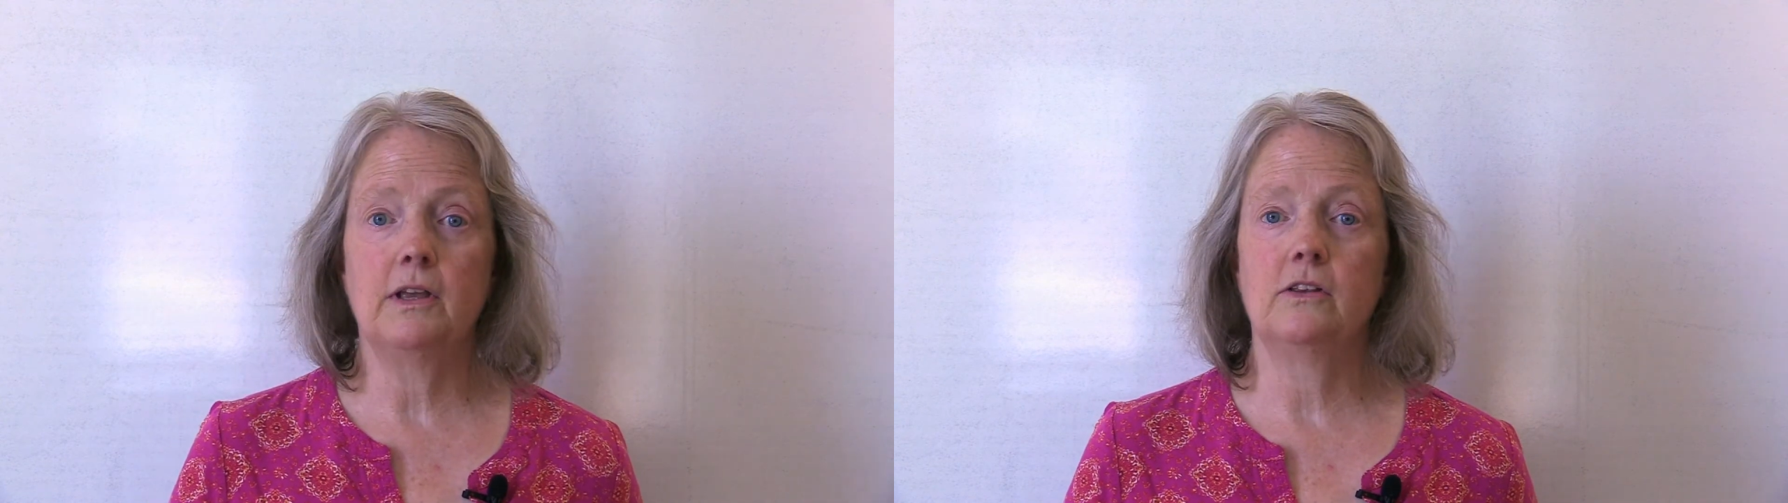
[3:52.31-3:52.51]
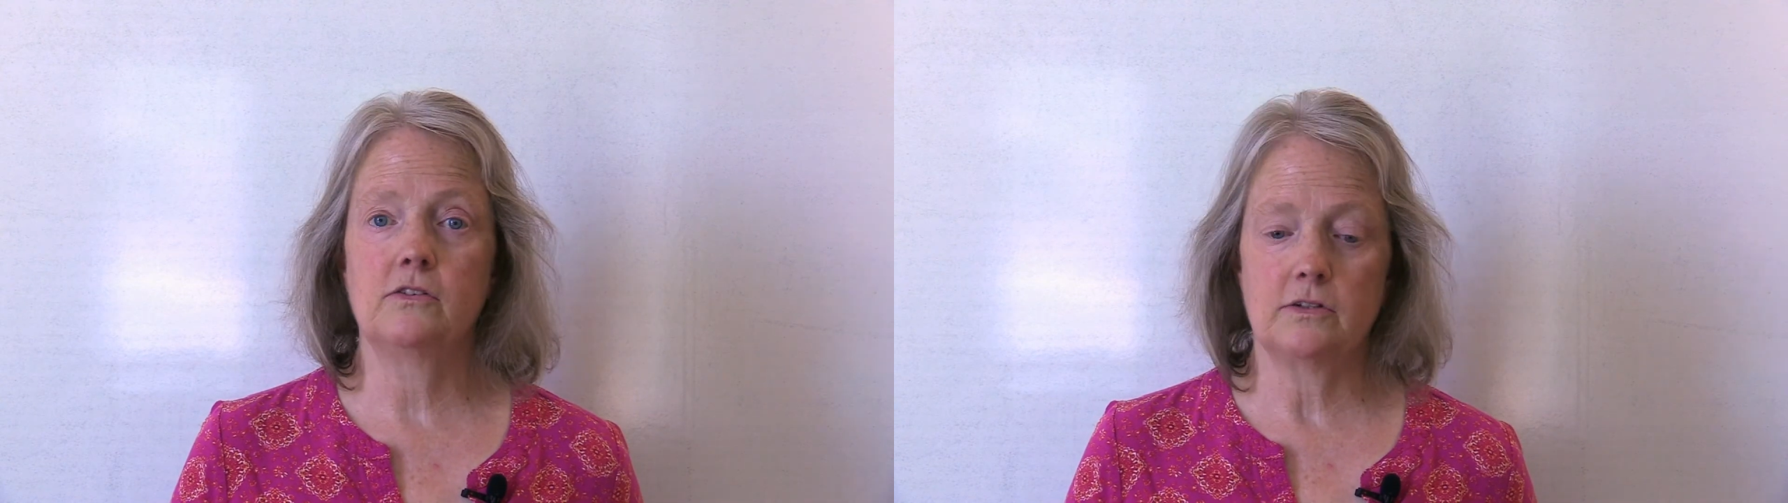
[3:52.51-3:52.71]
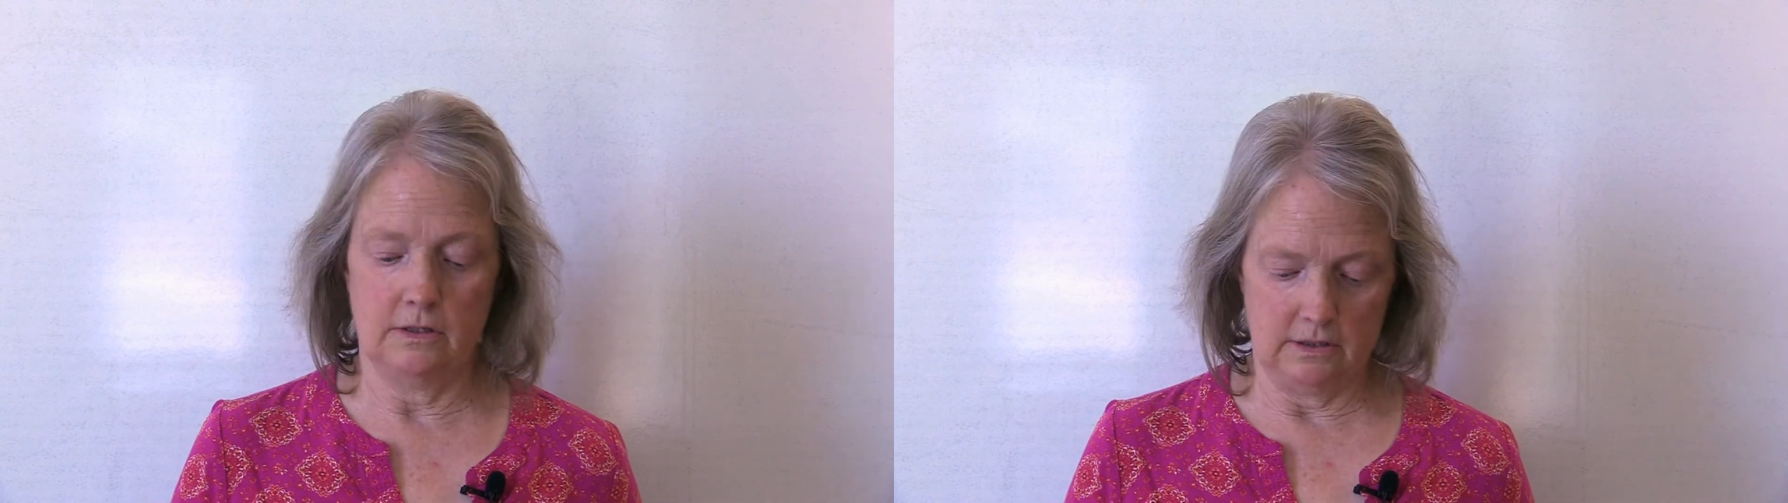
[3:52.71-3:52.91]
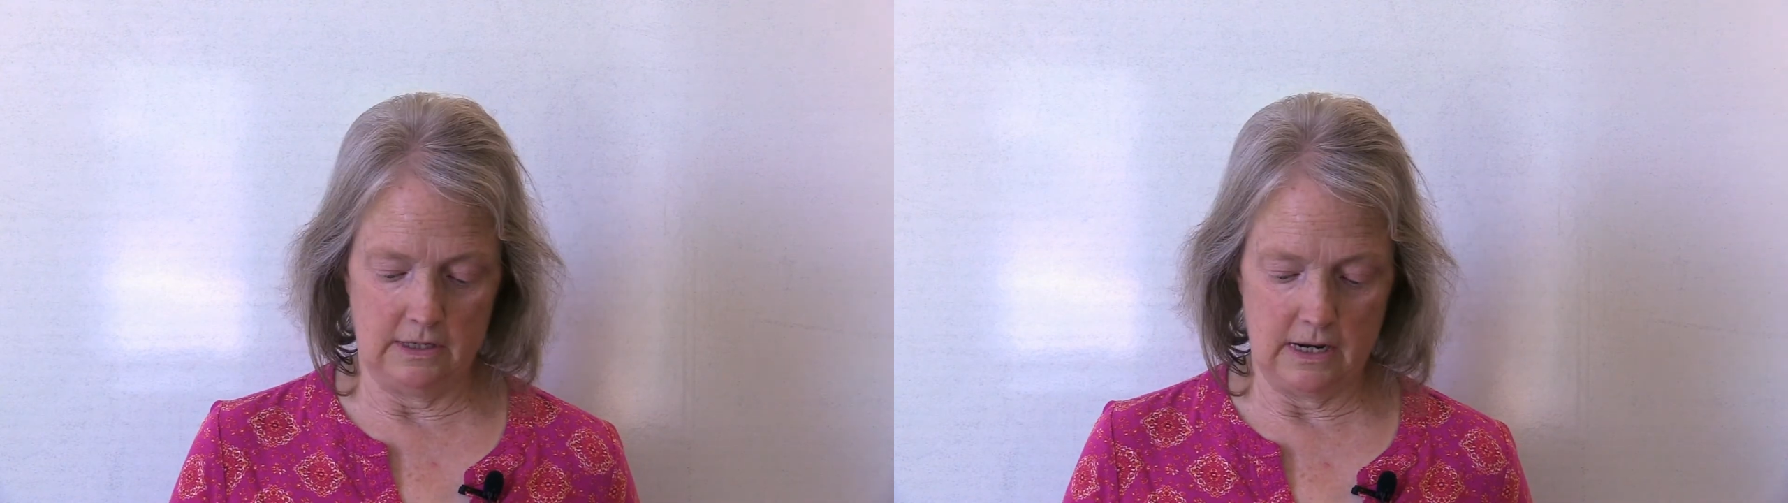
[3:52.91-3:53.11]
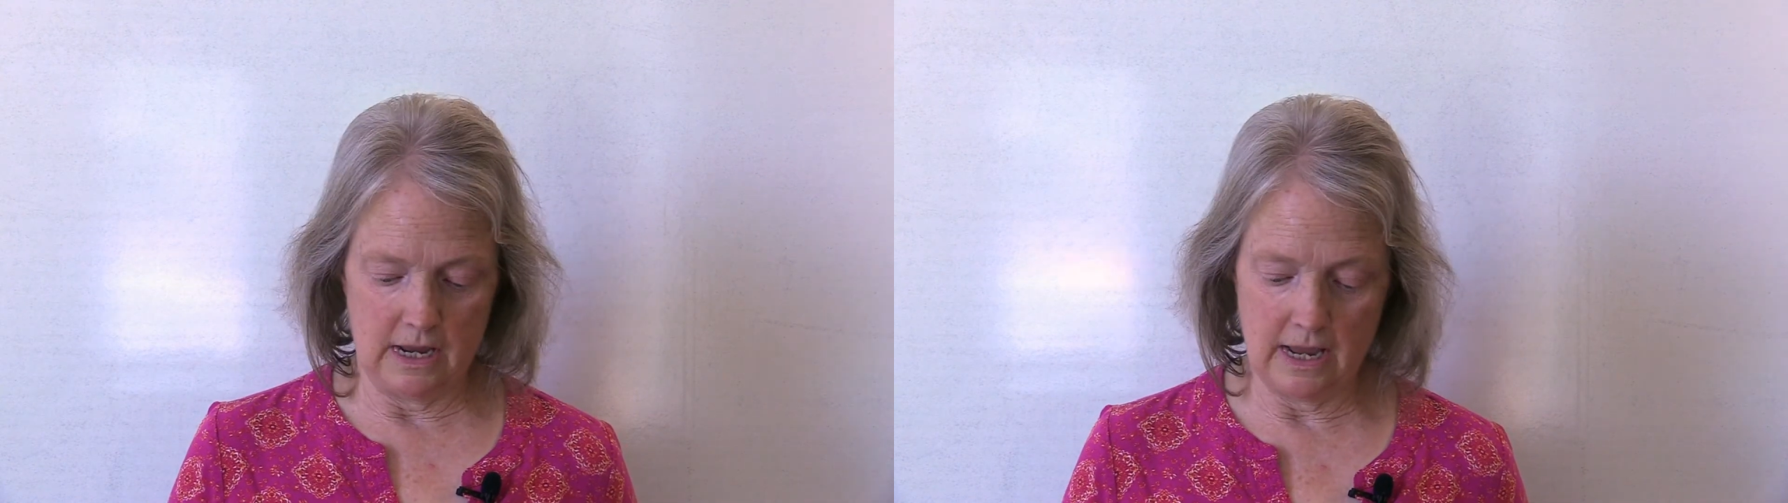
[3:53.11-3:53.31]

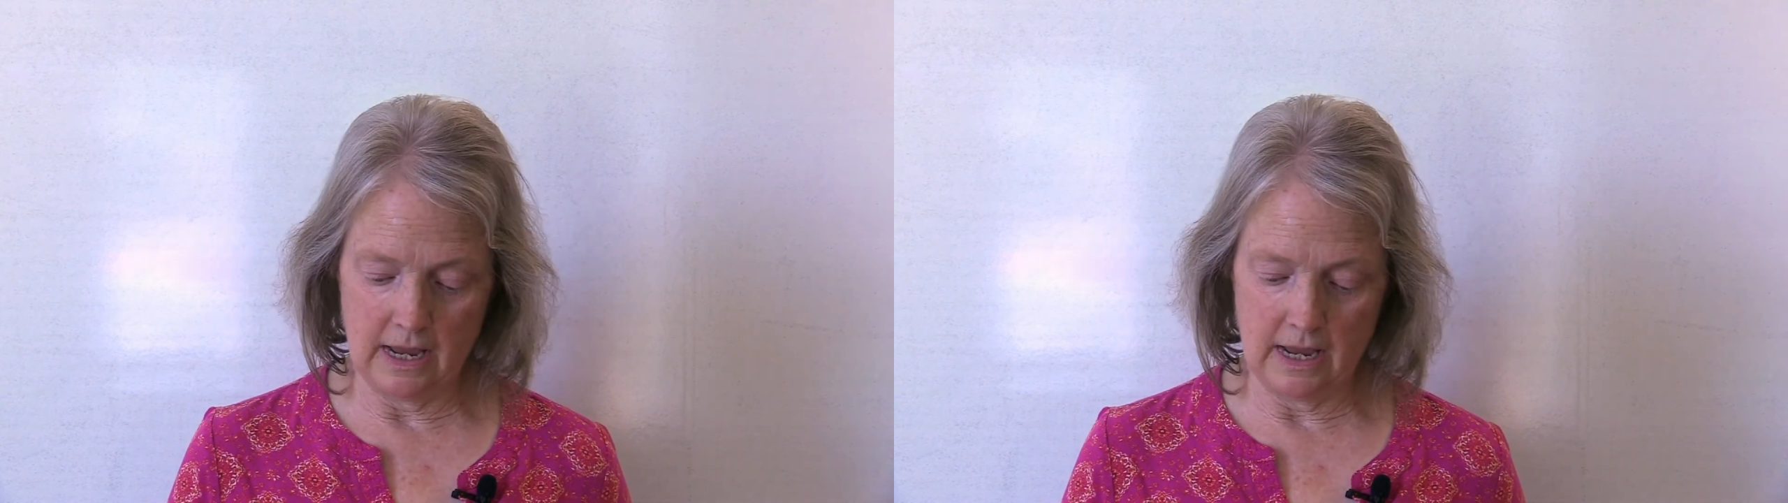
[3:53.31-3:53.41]
instantly